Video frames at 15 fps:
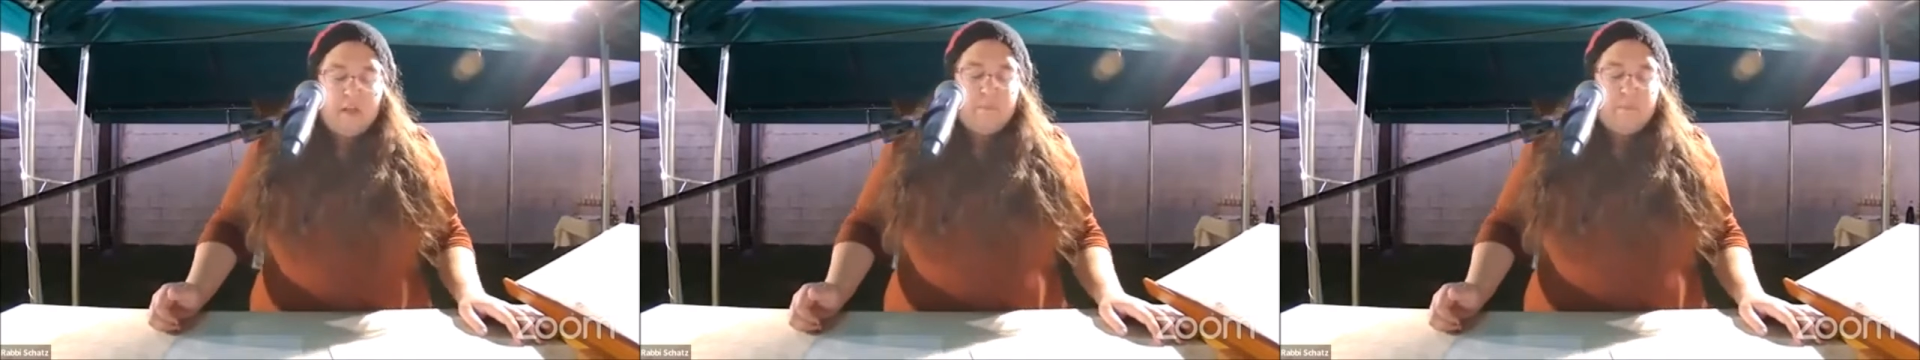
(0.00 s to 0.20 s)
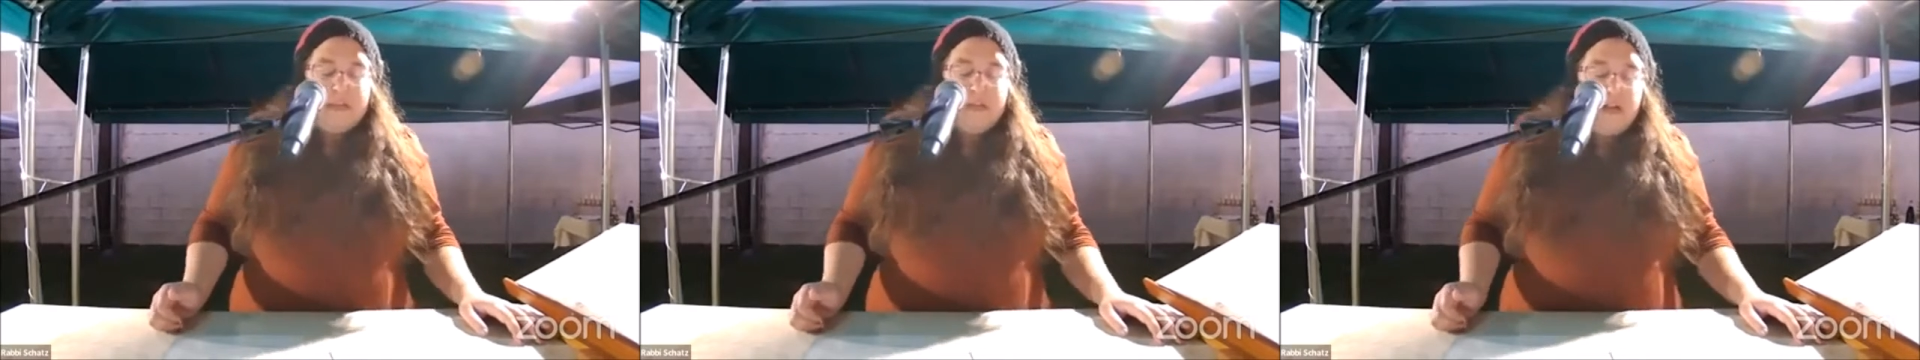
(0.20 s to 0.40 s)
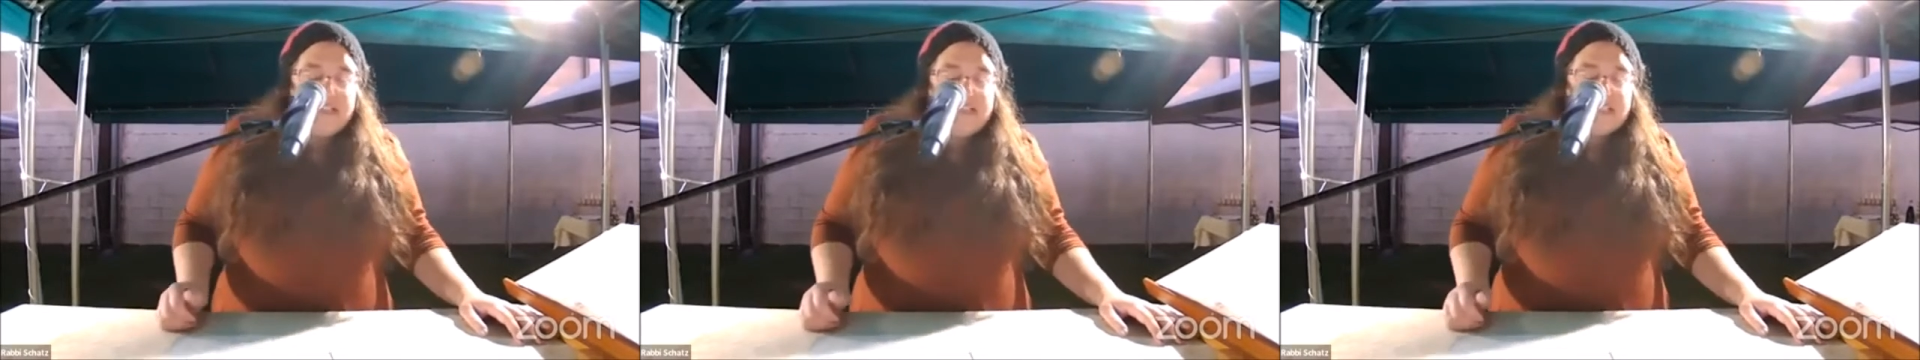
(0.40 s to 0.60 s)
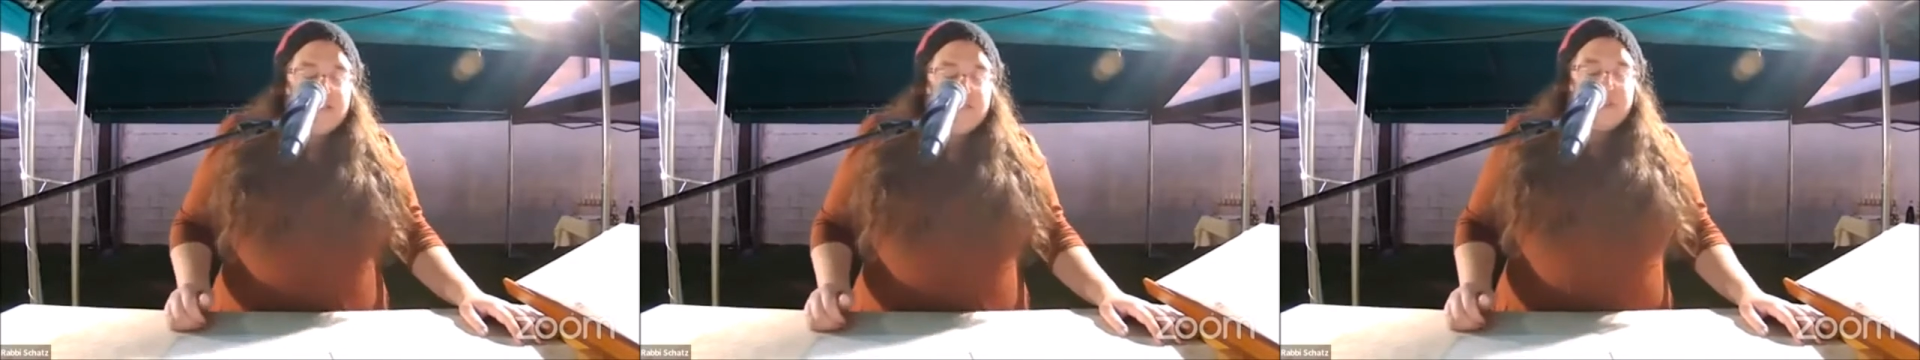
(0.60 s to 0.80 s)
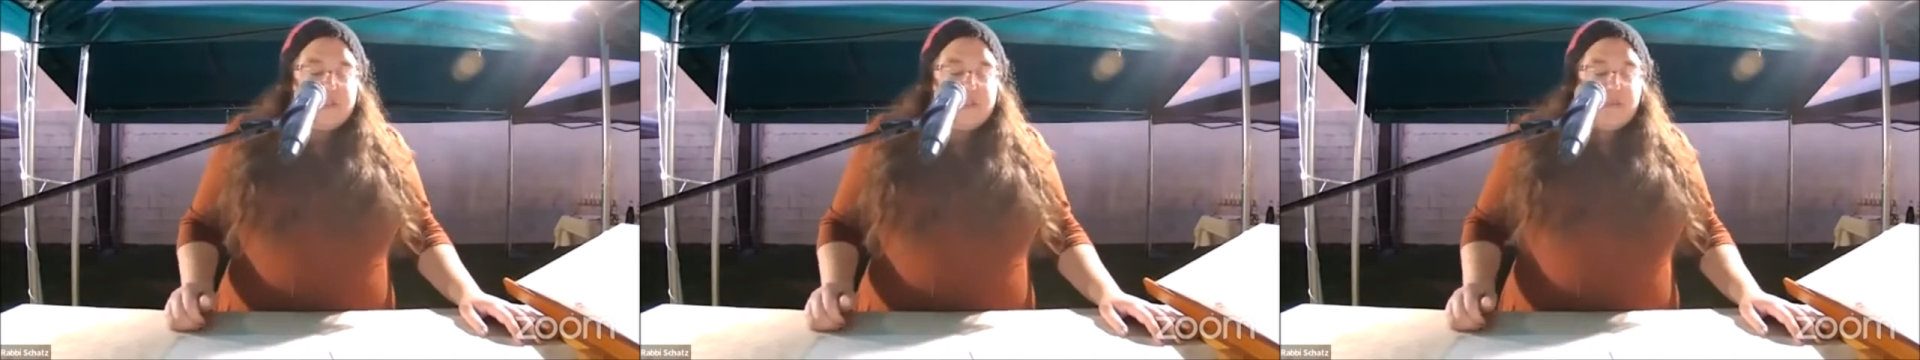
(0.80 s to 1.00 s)
because of
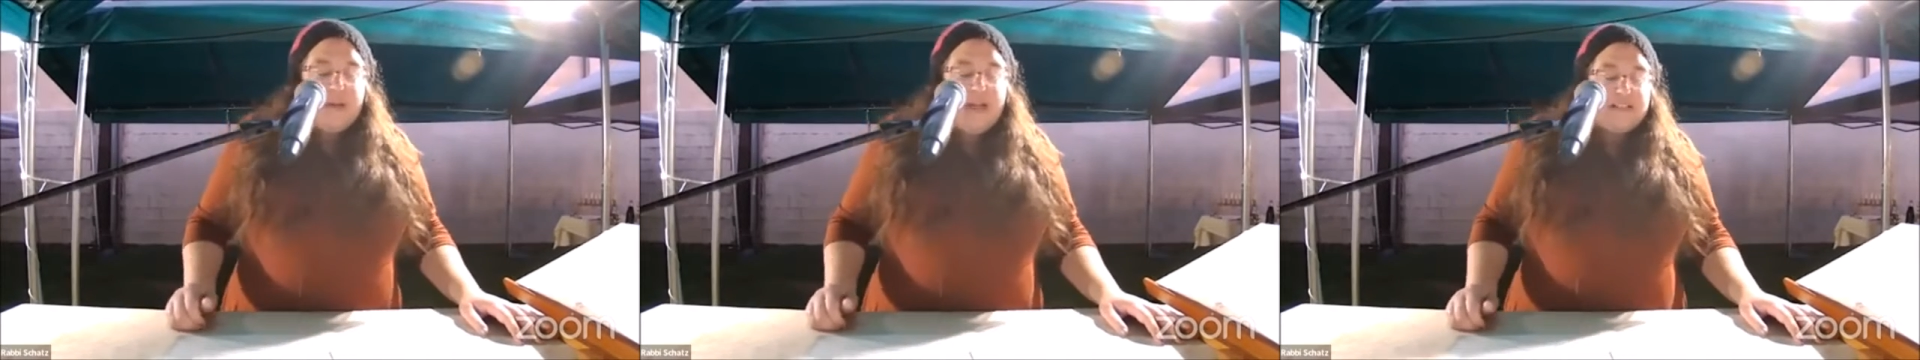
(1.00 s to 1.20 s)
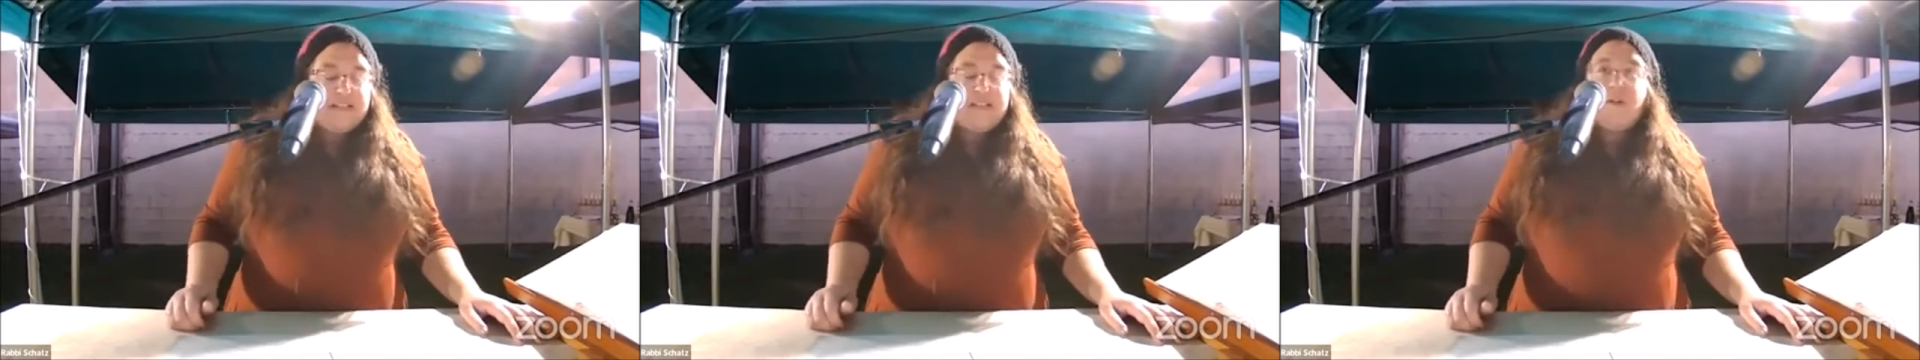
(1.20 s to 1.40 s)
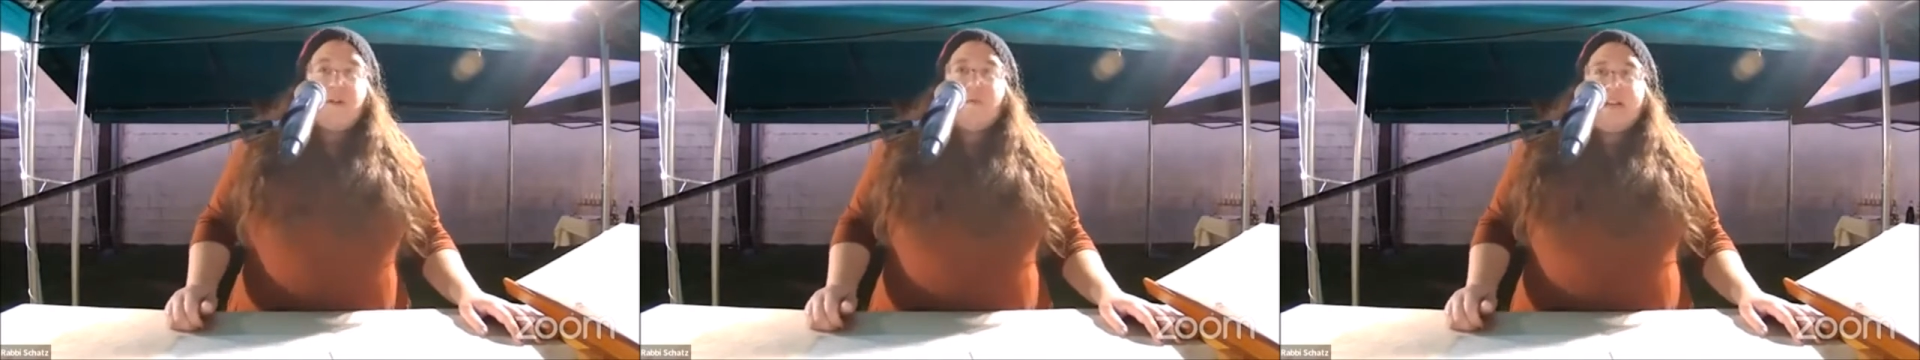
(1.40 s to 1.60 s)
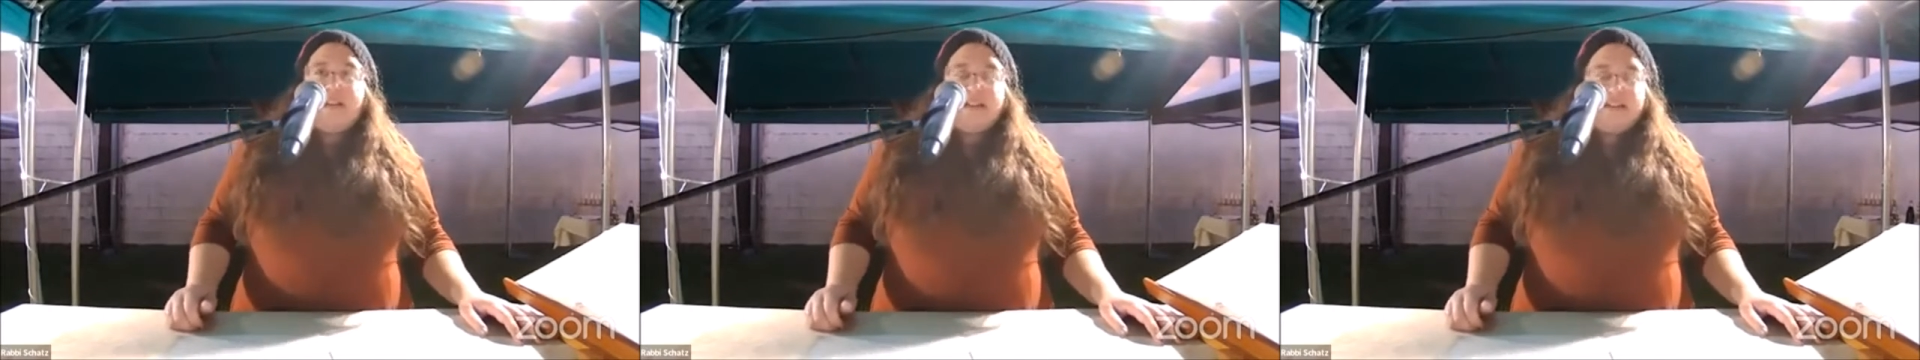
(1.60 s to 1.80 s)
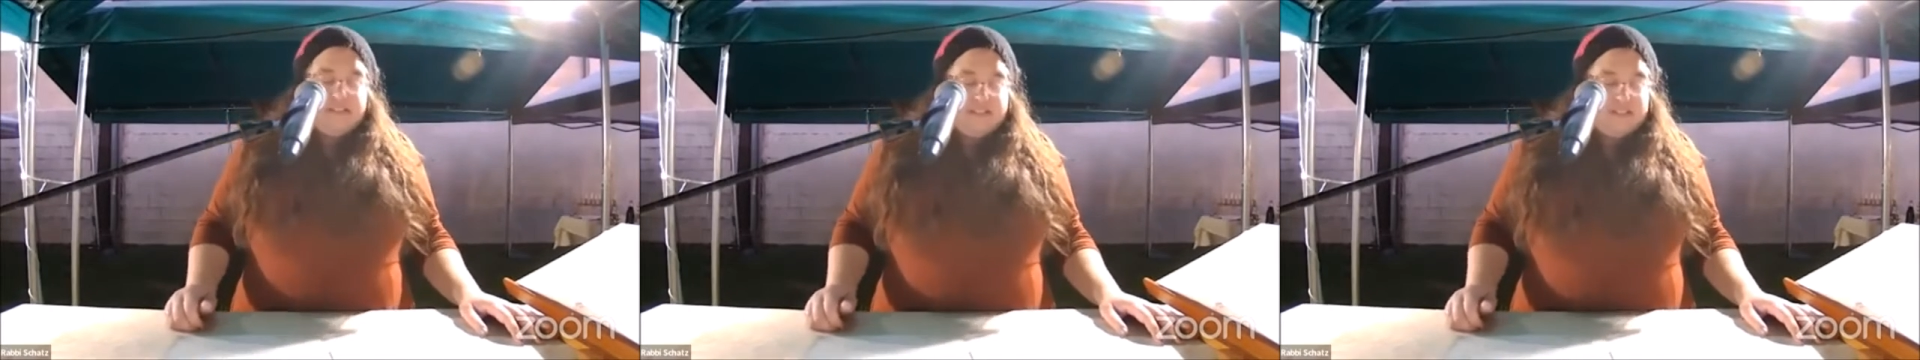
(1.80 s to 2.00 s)
the surpassing
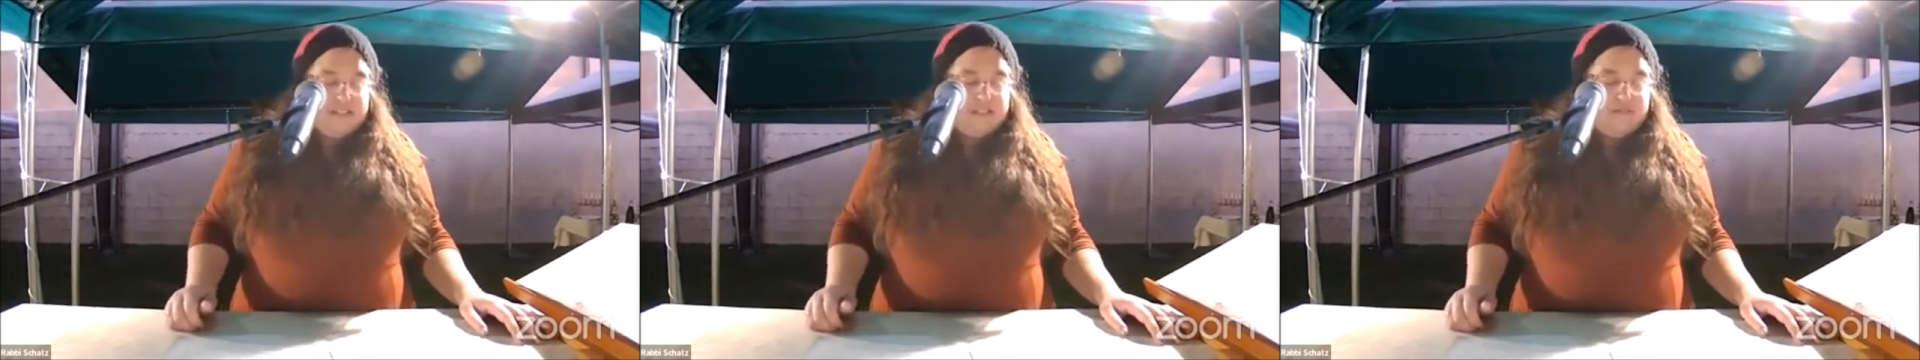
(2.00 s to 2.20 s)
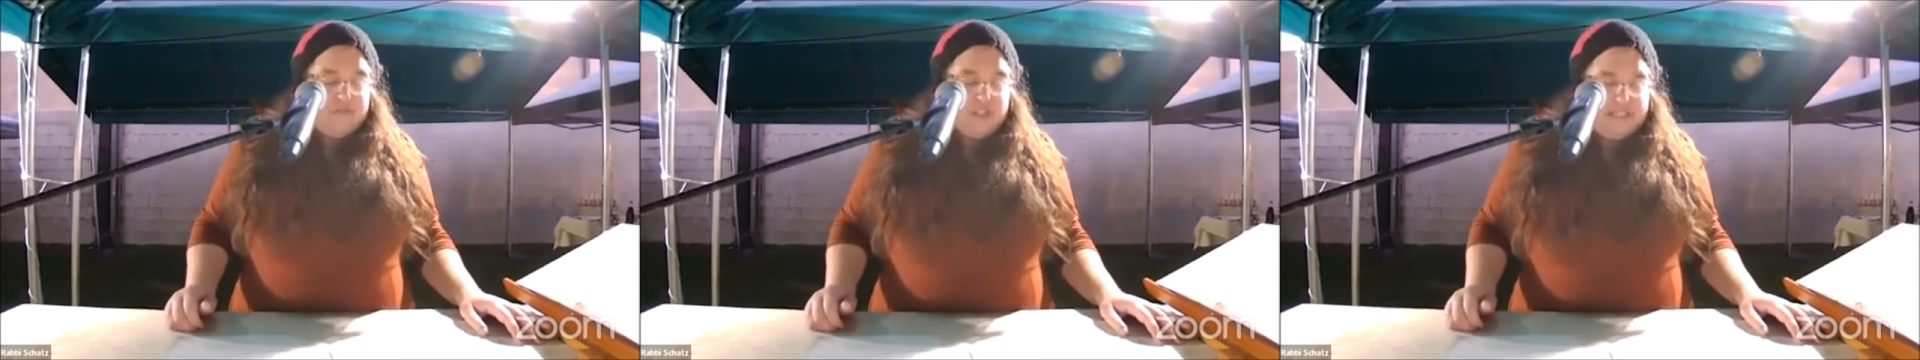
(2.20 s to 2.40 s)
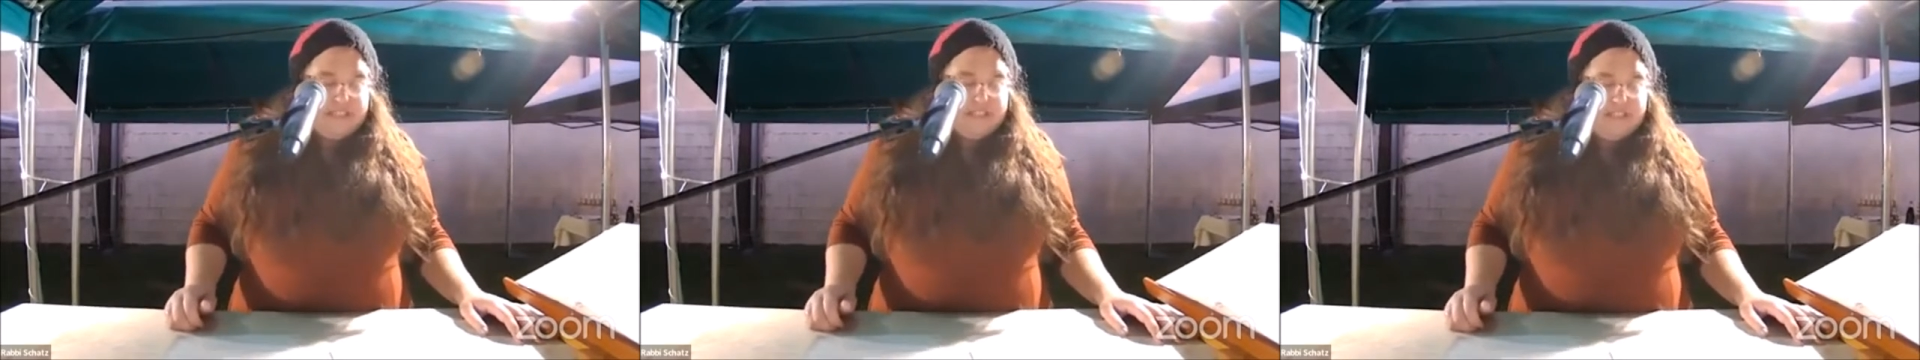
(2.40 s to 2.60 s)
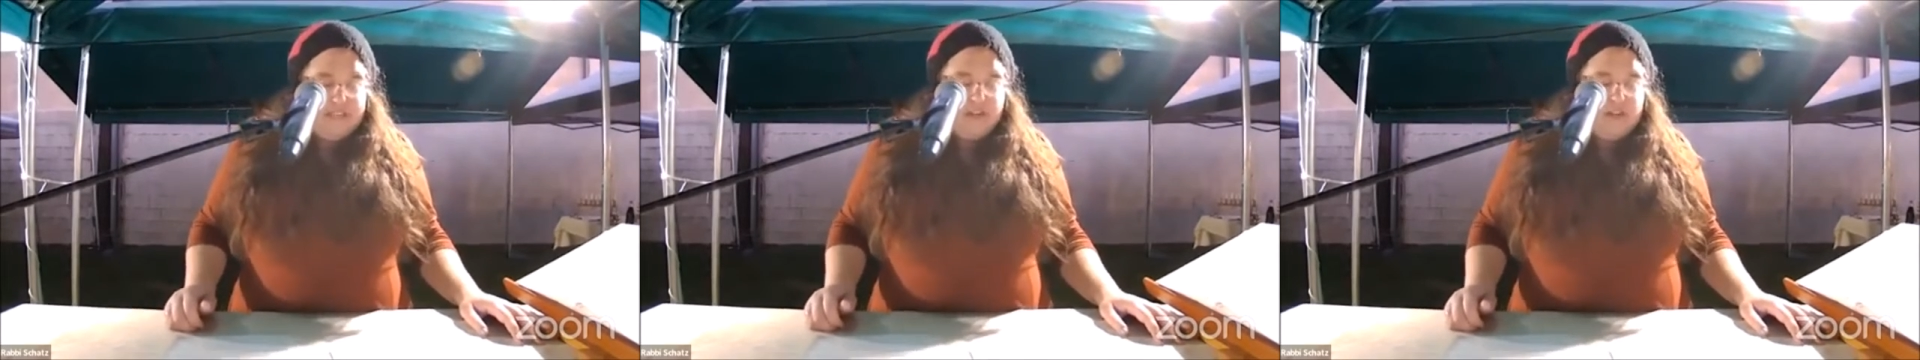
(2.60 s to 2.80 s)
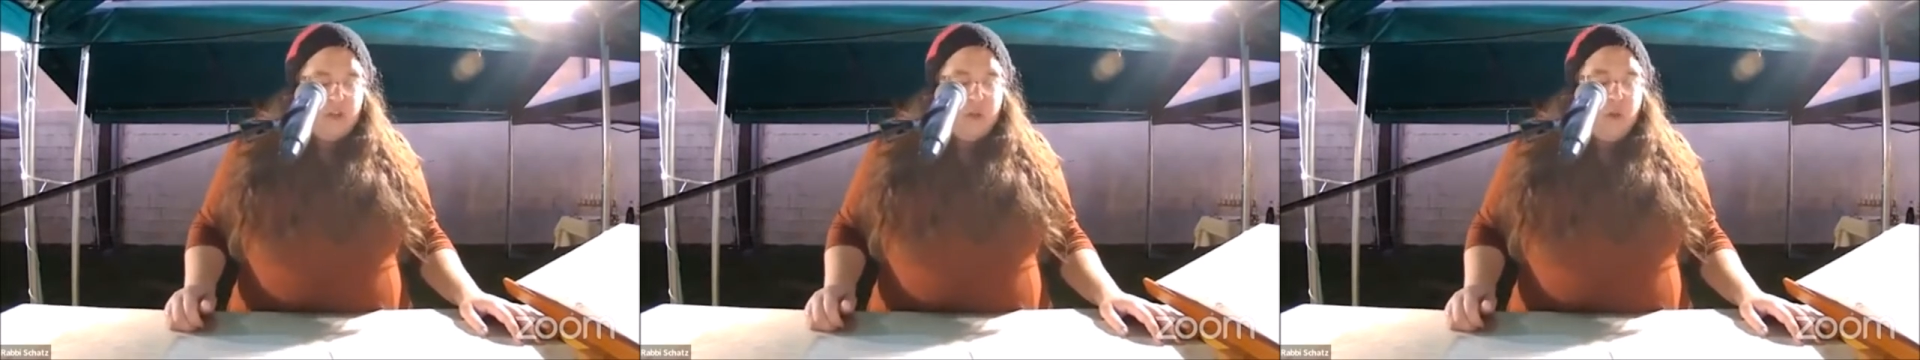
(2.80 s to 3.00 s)
wickedness of Jason,